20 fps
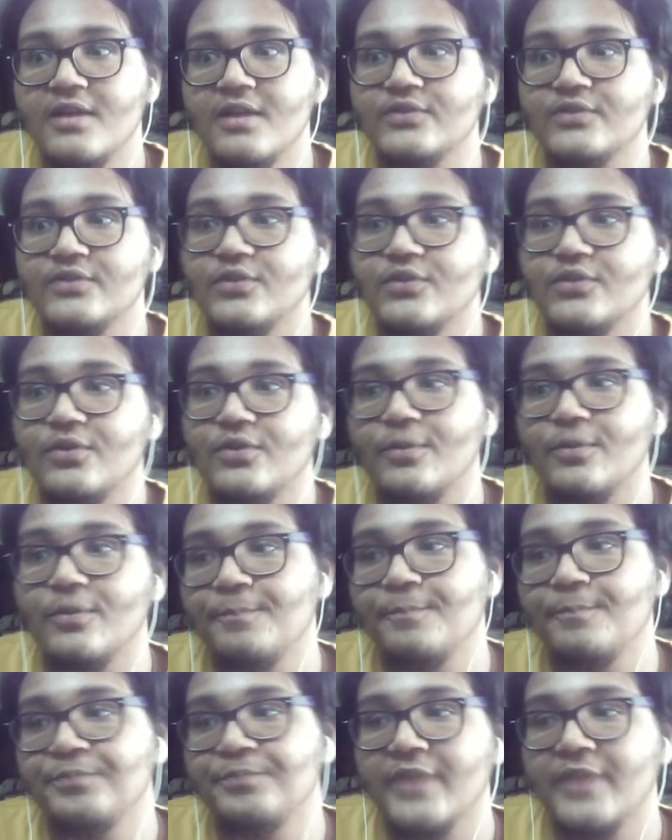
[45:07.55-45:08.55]

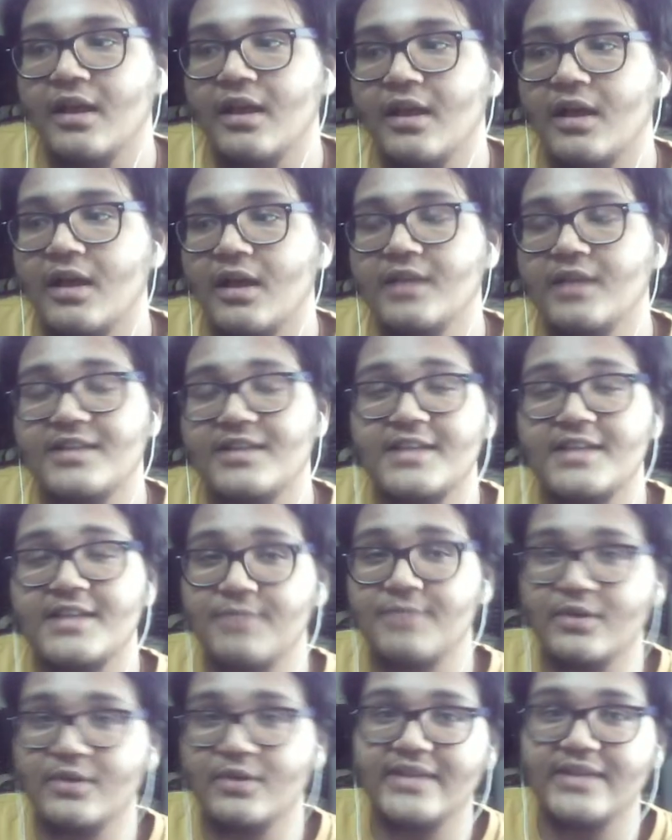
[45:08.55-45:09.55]
So just
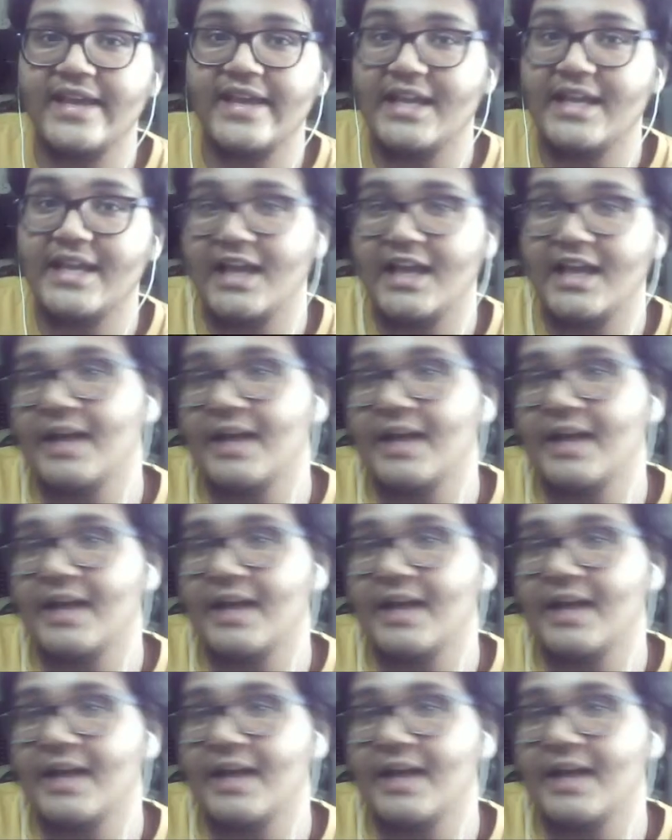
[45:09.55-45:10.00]
because I